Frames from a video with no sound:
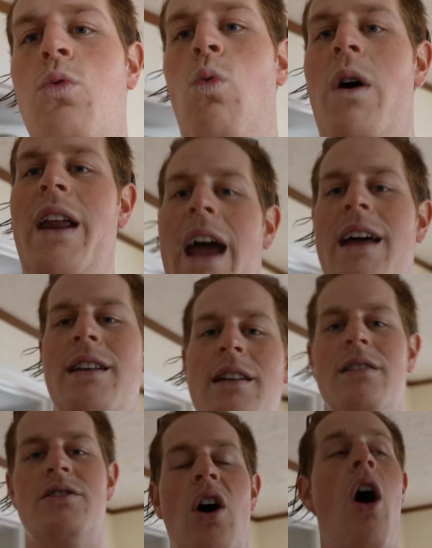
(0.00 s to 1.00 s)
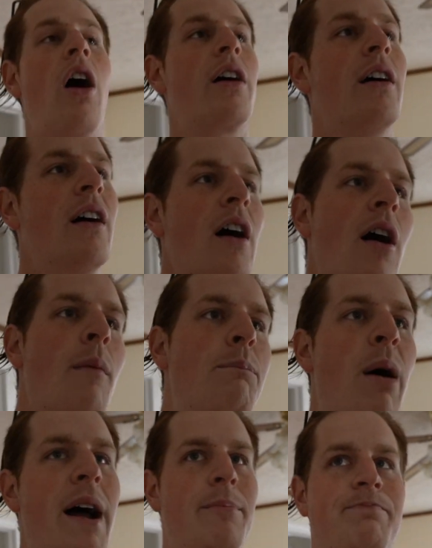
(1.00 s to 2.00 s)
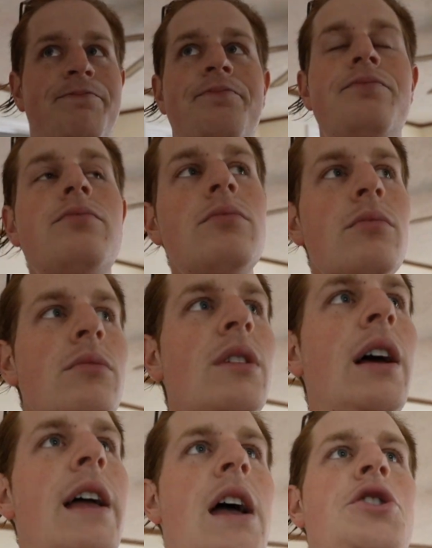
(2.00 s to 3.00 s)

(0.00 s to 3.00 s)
one-handed and talk. But in